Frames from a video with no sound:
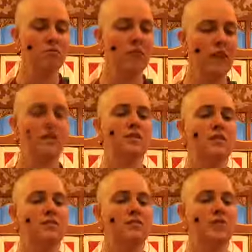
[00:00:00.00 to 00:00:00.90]

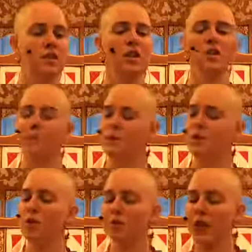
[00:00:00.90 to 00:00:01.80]
Yes, tonight.
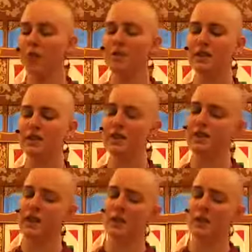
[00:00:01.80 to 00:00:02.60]
So what's happened is